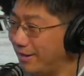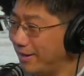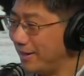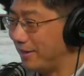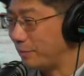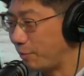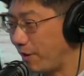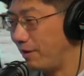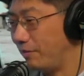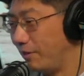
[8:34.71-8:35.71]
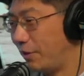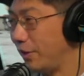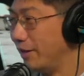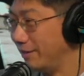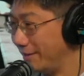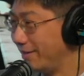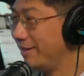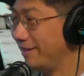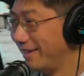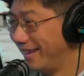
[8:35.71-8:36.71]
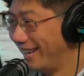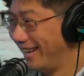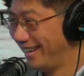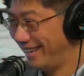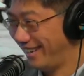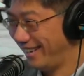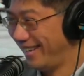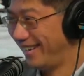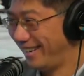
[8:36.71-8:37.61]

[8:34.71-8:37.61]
the best question of the whole interview.